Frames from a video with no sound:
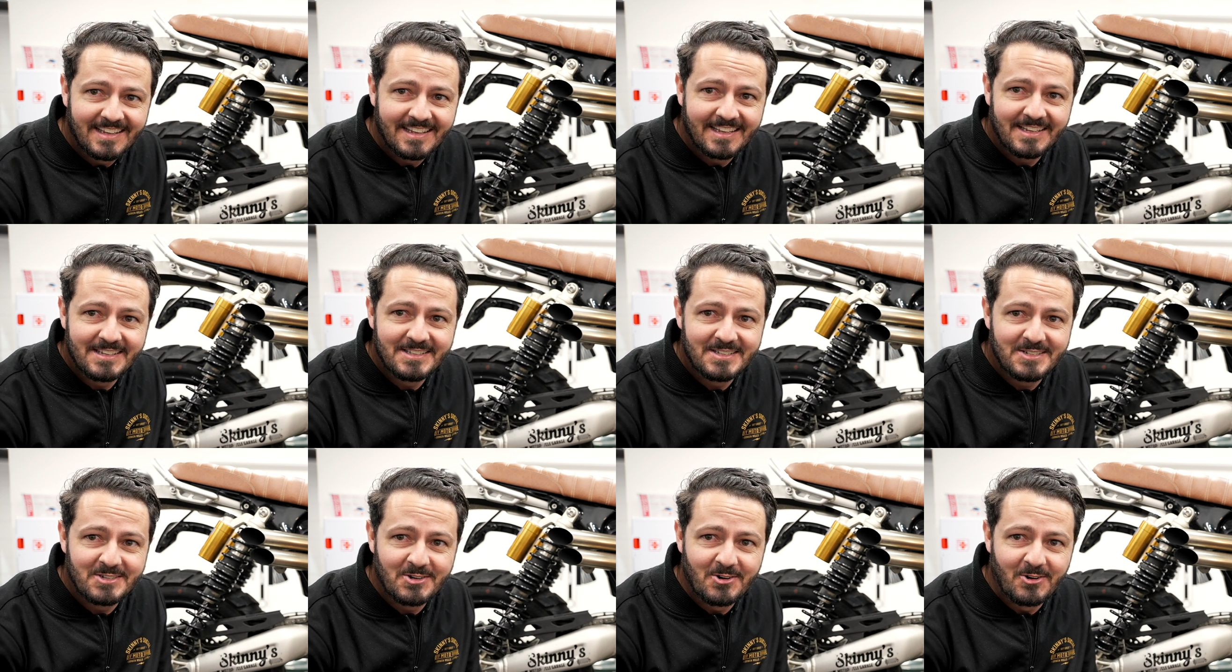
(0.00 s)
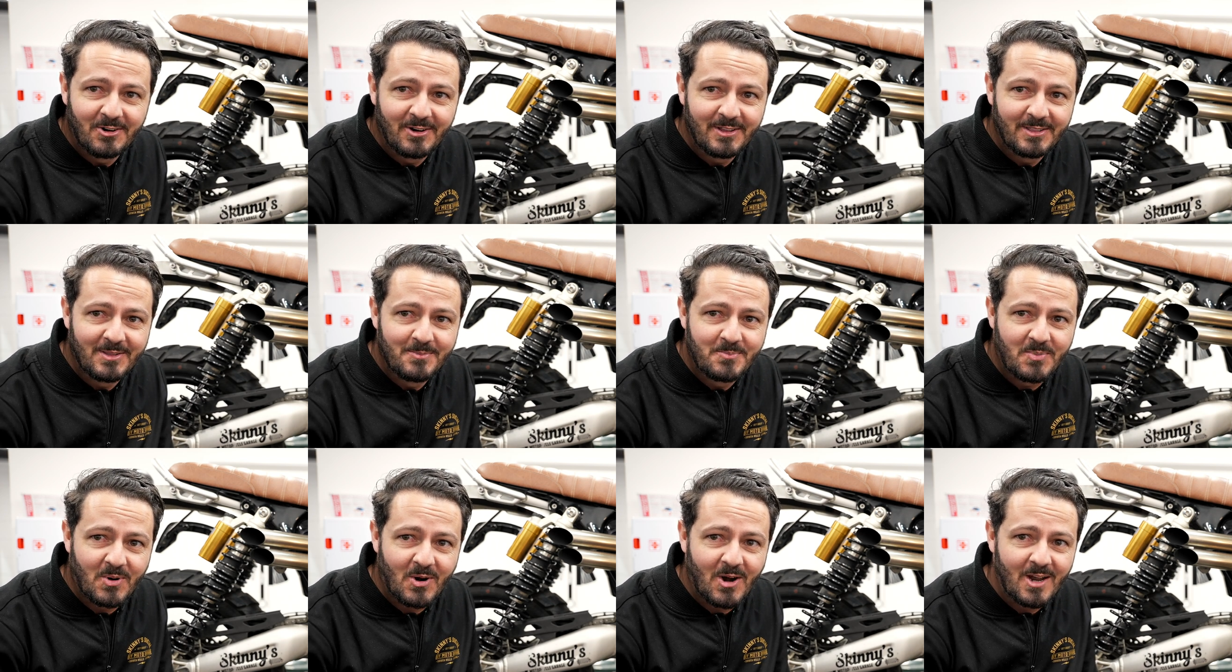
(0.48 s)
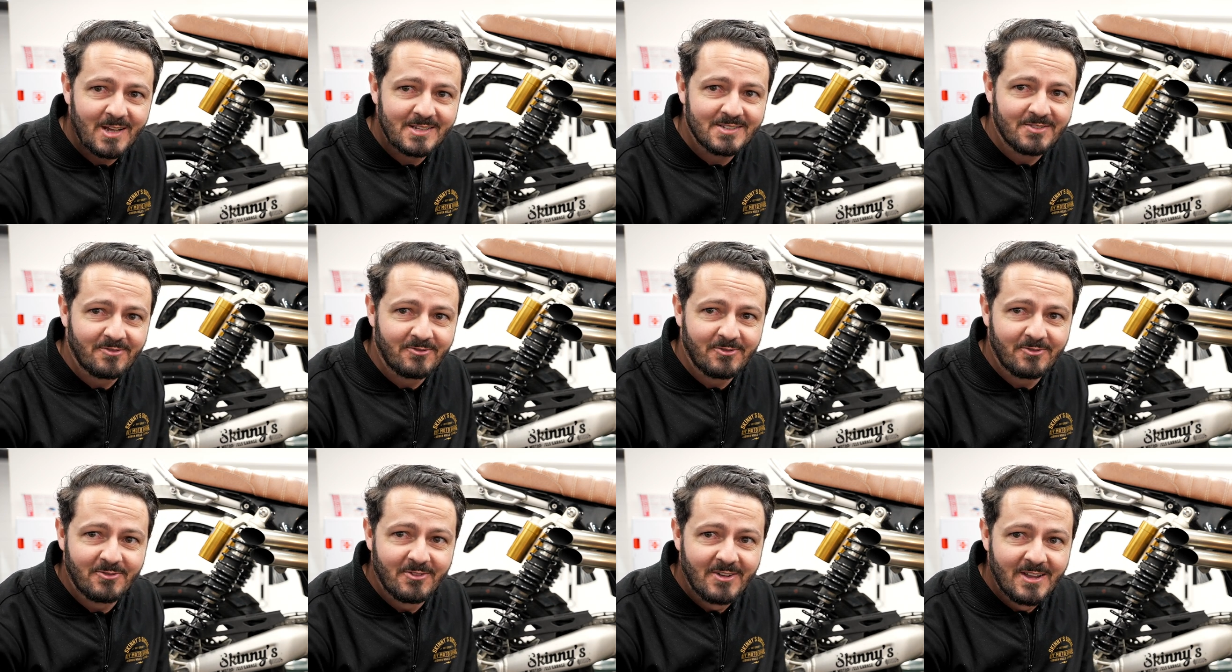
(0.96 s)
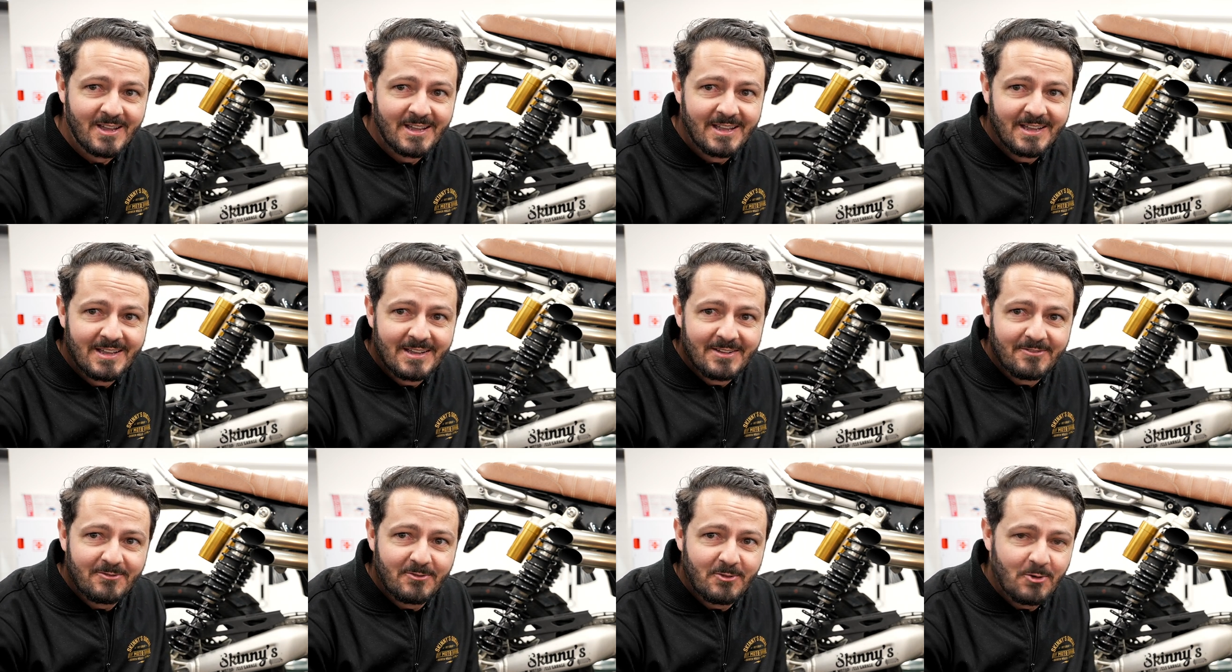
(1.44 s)
considering the price of
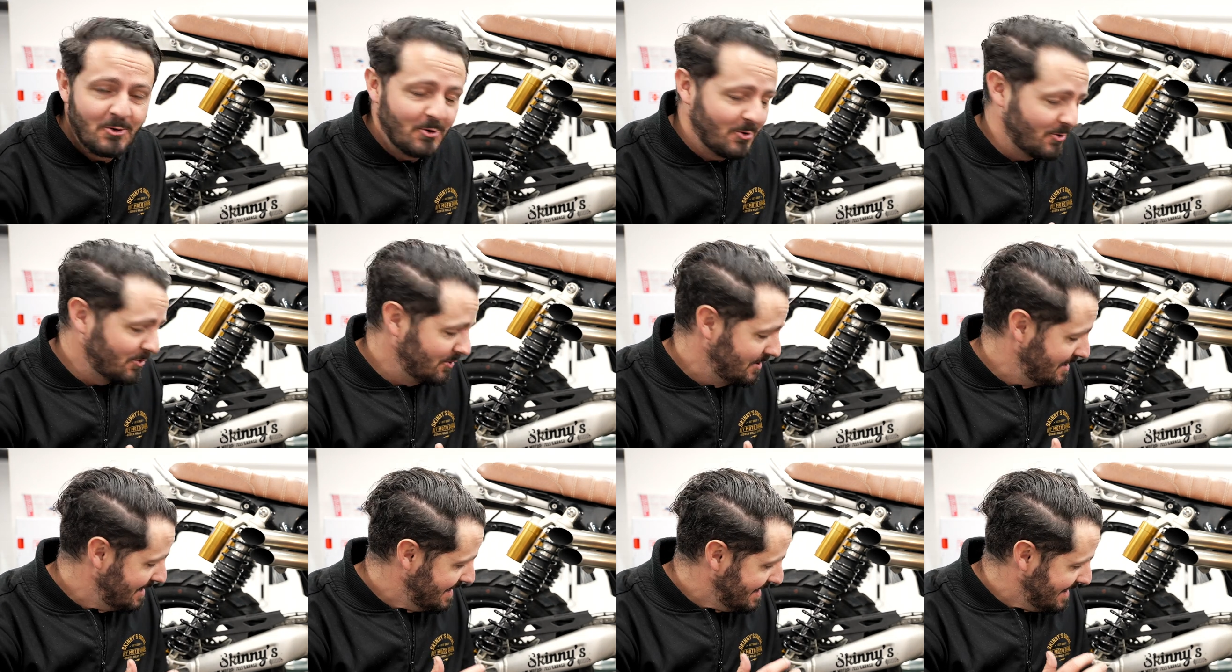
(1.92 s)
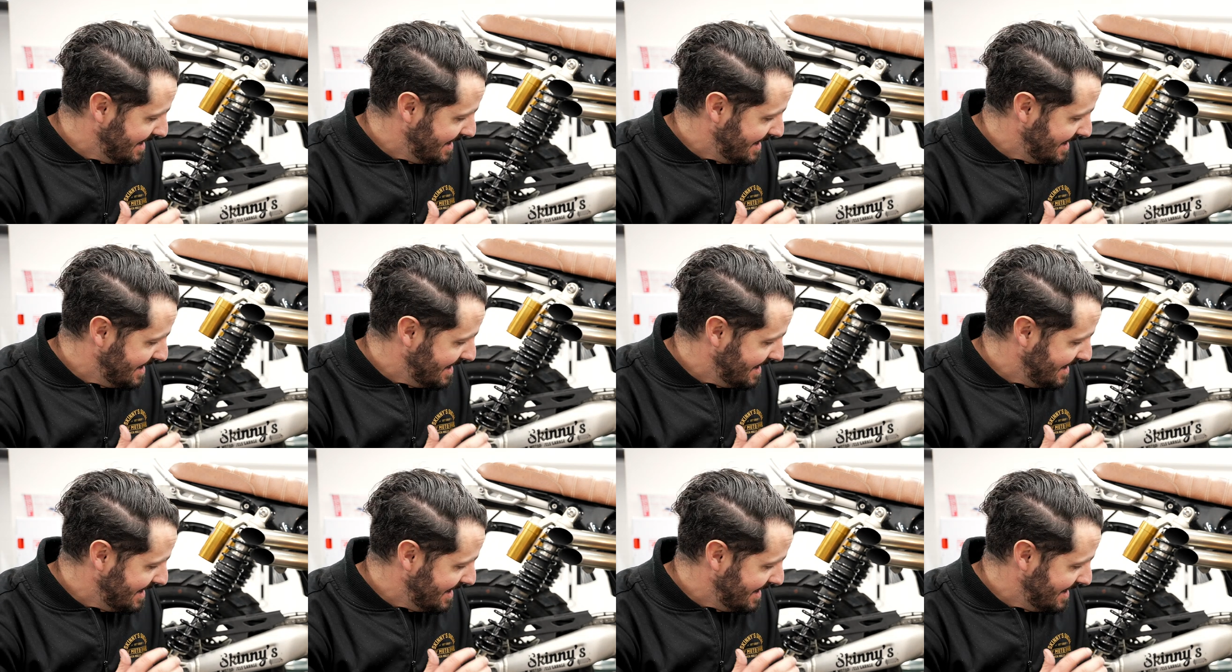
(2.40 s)
fuel.